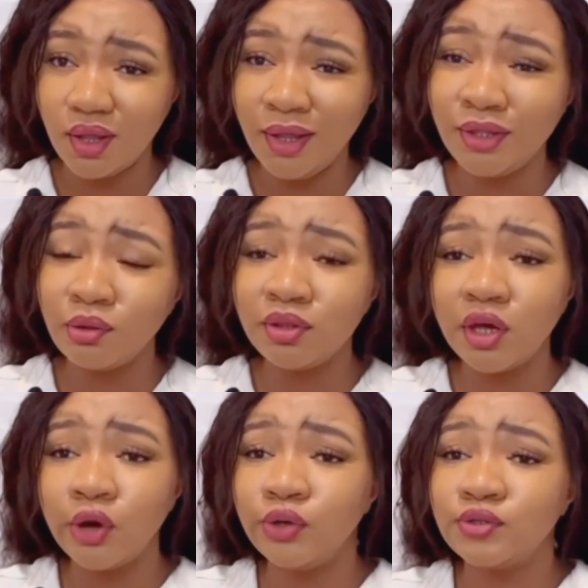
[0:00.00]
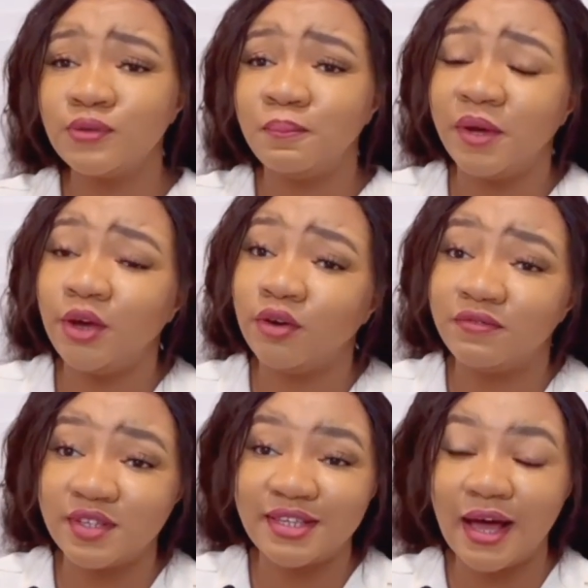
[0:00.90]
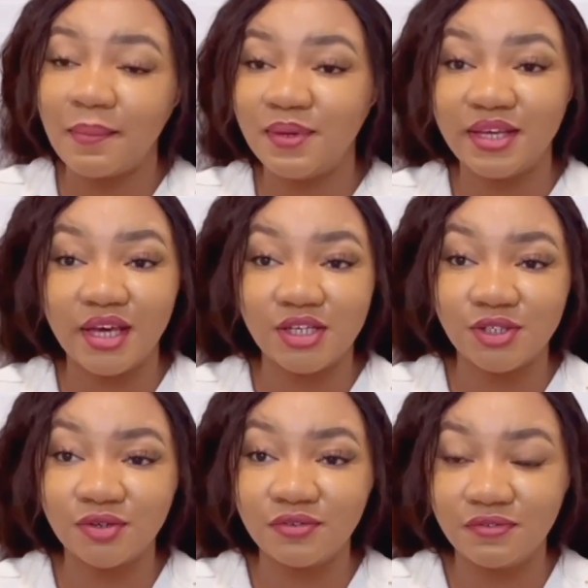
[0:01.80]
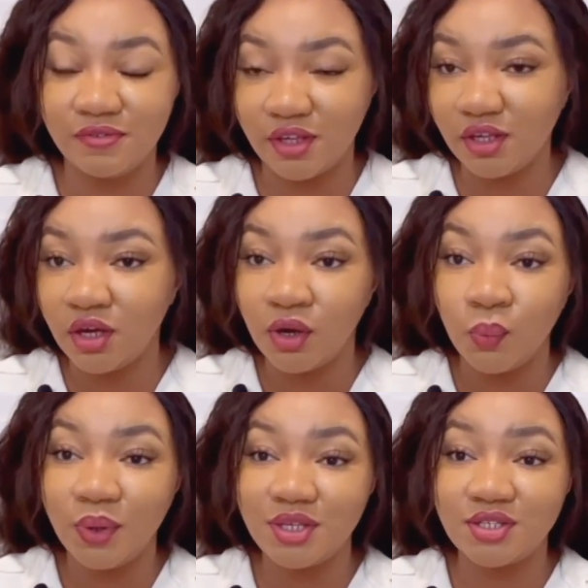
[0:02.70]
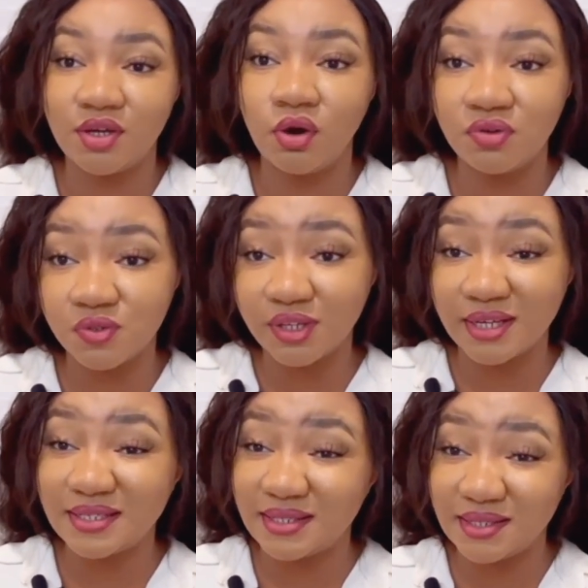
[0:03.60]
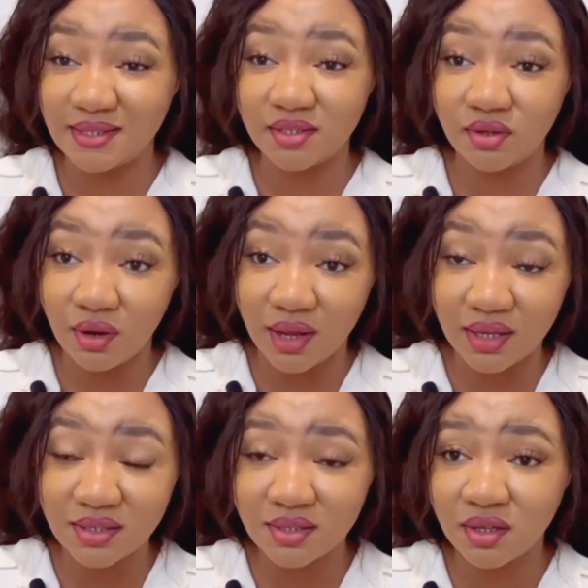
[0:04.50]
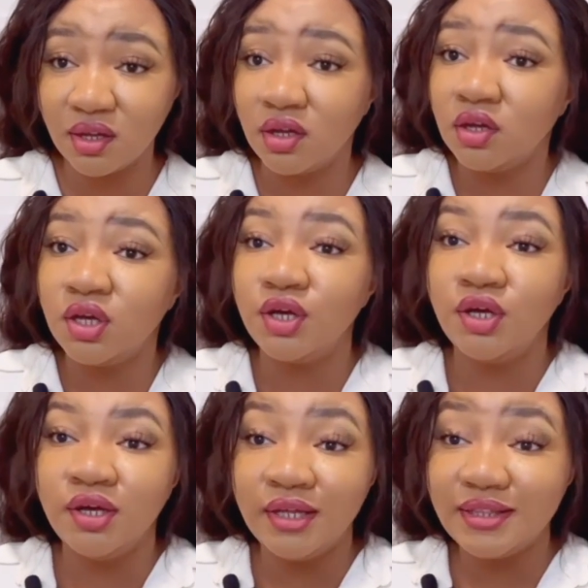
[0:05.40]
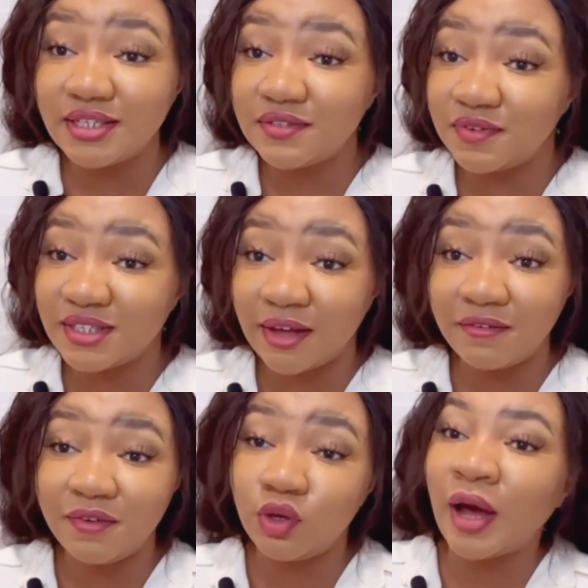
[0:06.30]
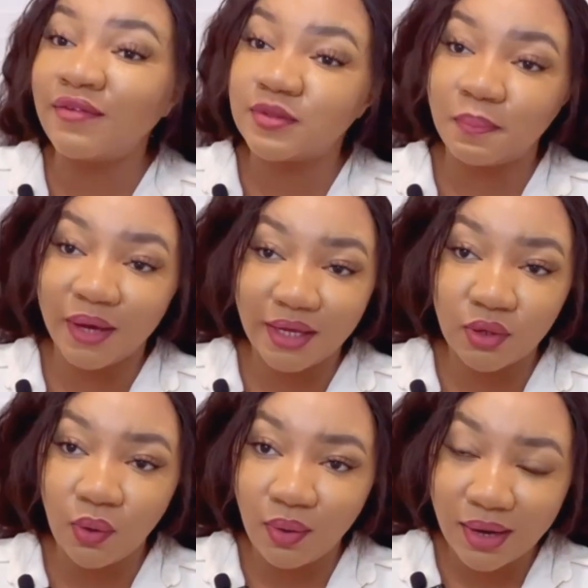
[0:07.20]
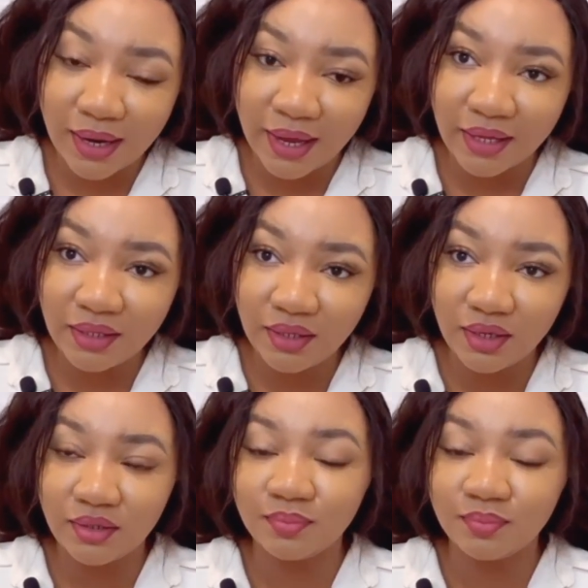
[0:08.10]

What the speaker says: they'll tell you to pay your visa application fee, which is $160. This visa fee, you have to pay it online.